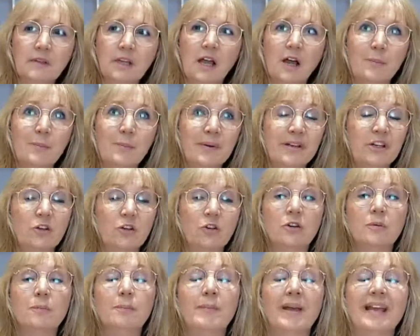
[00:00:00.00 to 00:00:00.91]
But
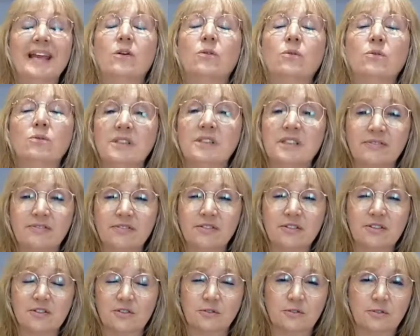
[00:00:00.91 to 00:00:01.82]
you can make all
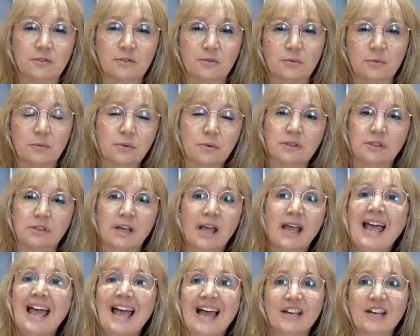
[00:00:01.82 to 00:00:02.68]
different sorts of water.